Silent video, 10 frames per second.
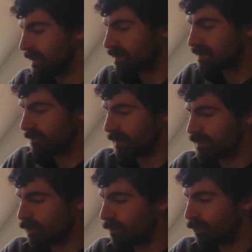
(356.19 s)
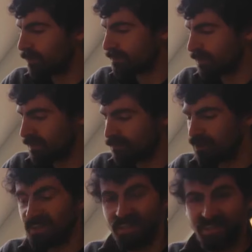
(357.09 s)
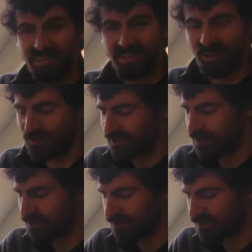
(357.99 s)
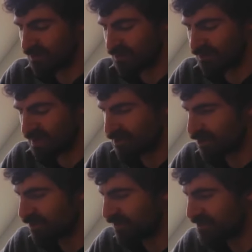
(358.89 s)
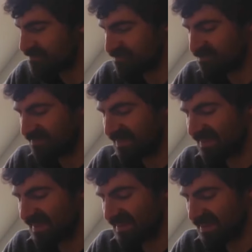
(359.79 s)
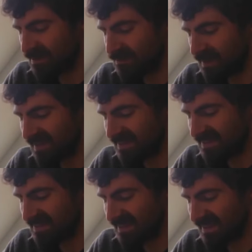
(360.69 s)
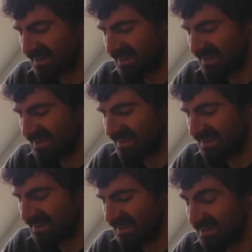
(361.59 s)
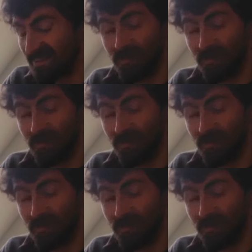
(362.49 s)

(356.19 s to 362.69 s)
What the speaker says: Definitely Tormore is one of the prettiest distilleries that you'll never go to, because it doesn't have a